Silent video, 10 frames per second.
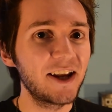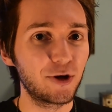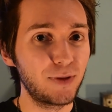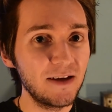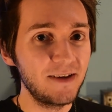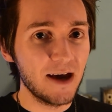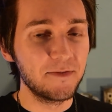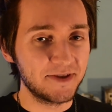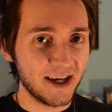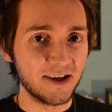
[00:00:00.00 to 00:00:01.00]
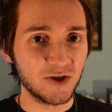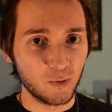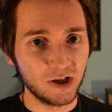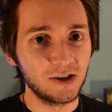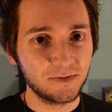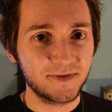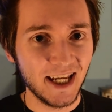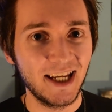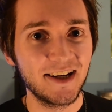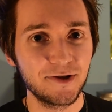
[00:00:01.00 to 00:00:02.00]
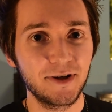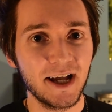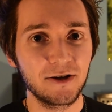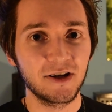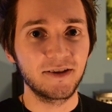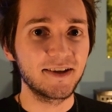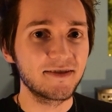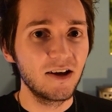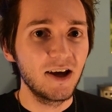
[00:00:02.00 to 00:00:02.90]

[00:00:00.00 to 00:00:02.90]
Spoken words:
and your PvM skills will take into account on this.